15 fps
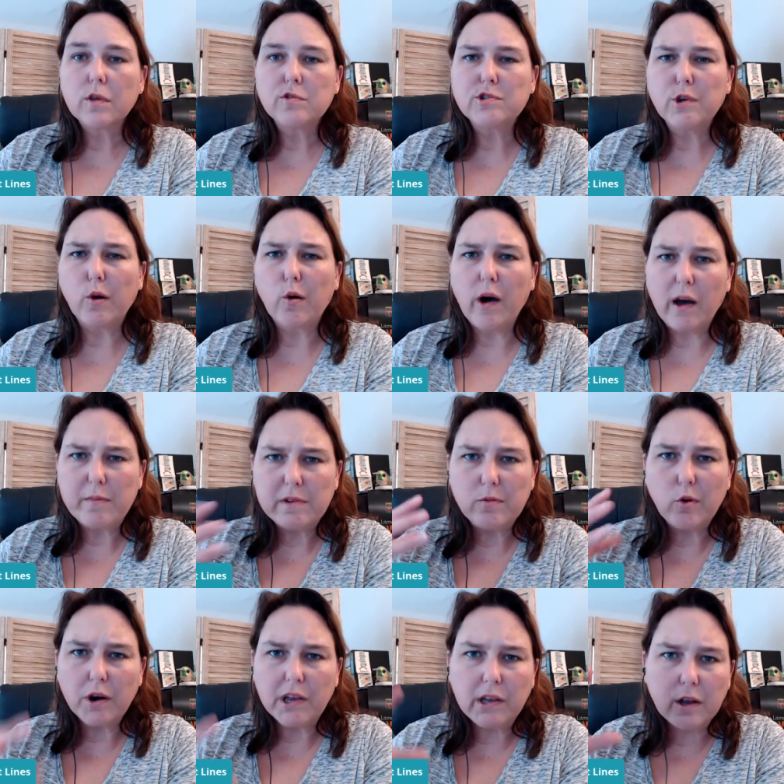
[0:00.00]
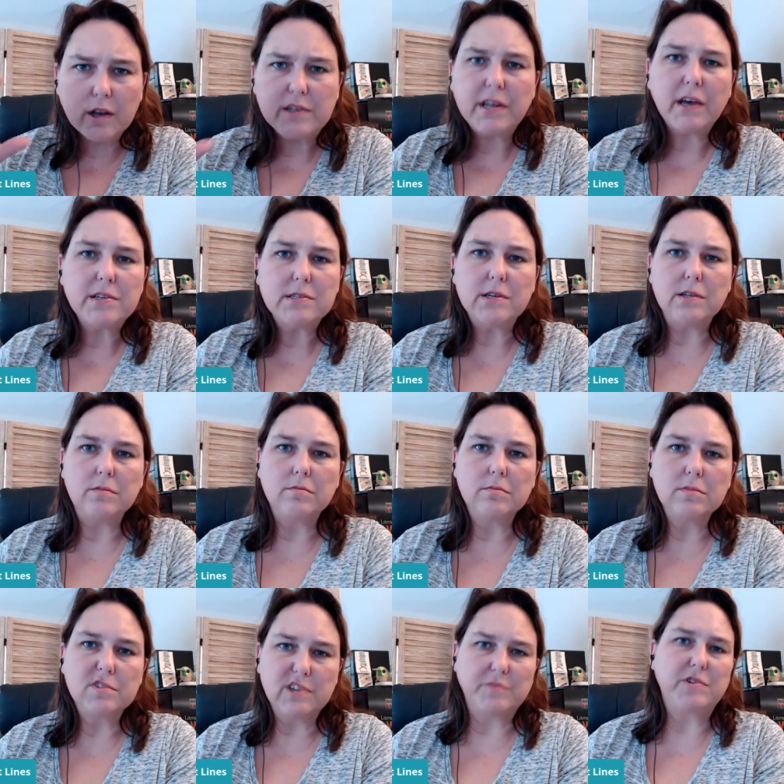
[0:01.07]
So, I've been working on testing
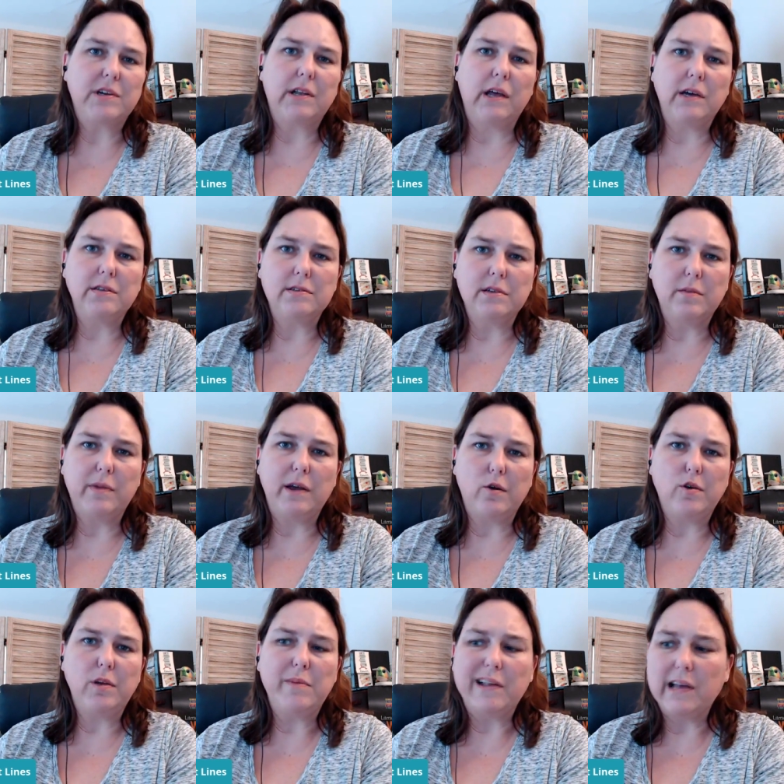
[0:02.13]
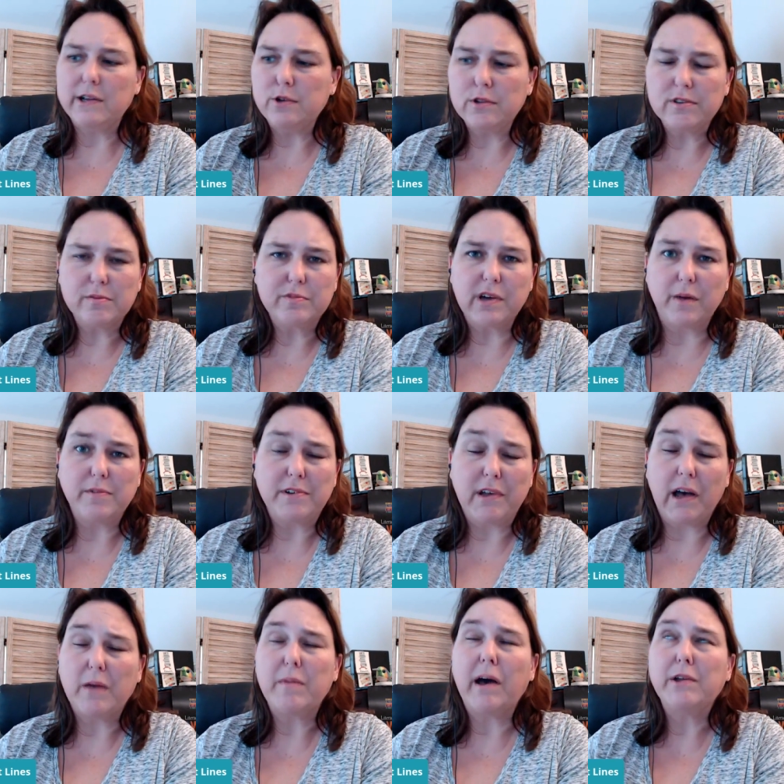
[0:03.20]
subject lines in my own email. I do this from time to
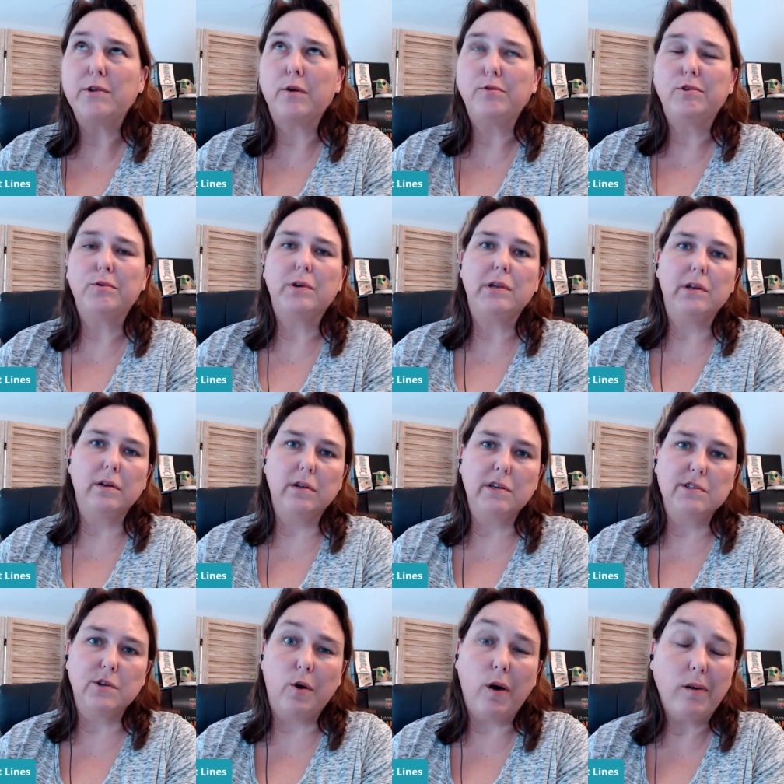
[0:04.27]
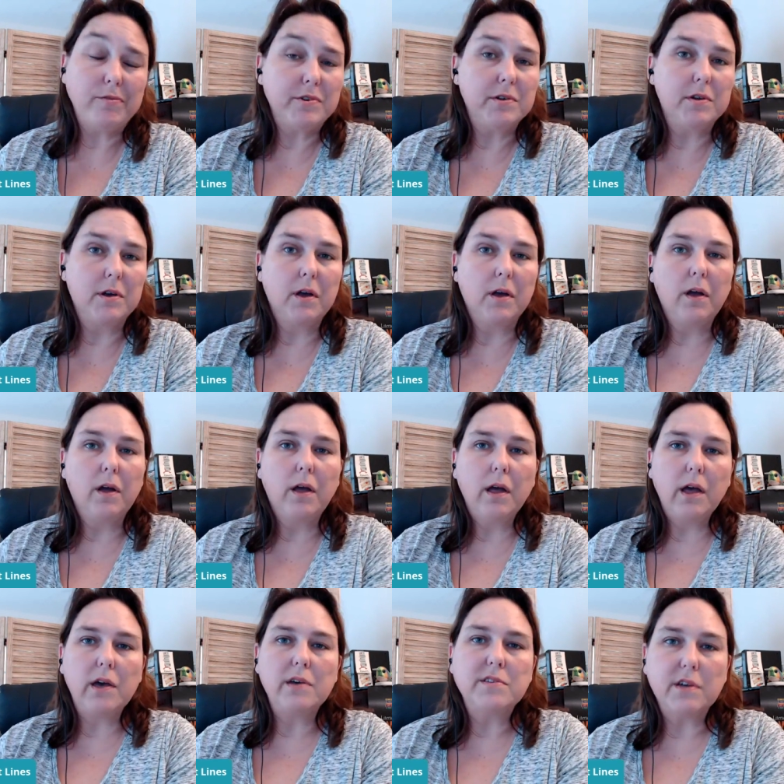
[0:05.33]
time. I don't do it nearly as often
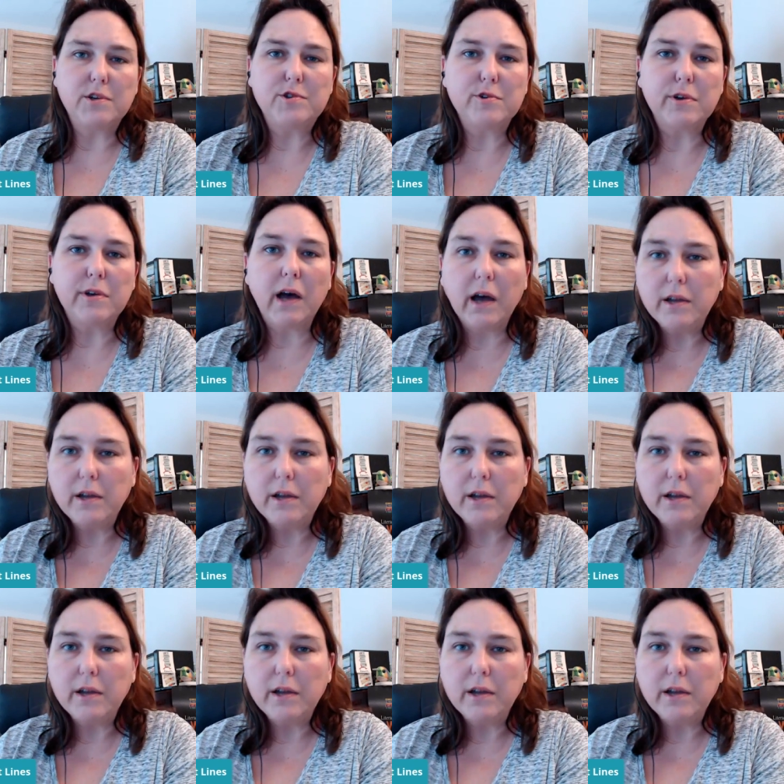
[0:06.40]
as I should.